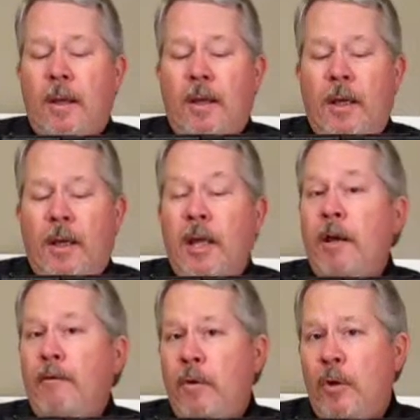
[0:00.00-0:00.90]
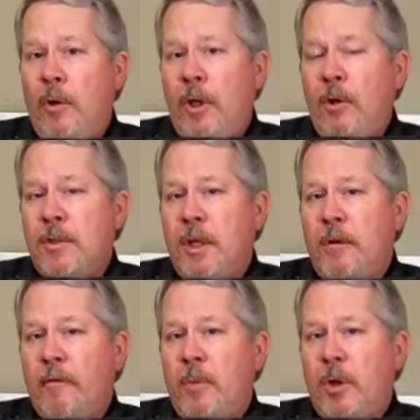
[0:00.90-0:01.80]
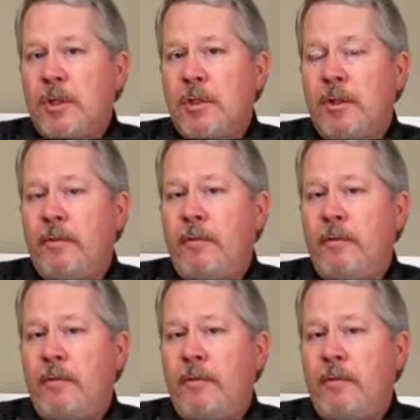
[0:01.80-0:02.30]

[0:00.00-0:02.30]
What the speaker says: If you're using it for personal